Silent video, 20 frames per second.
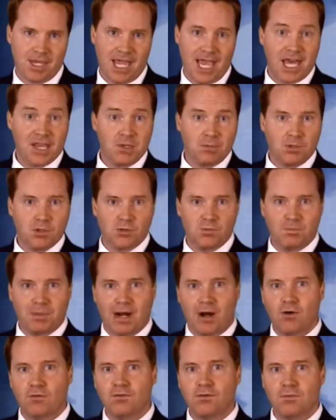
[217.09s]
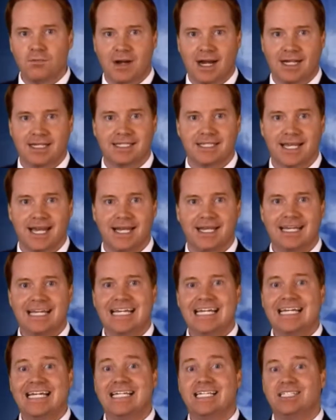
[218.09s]
And the most powerful mindset
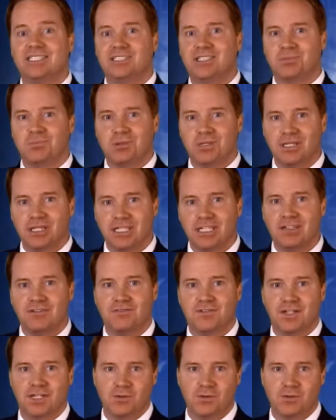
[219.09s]
is the belief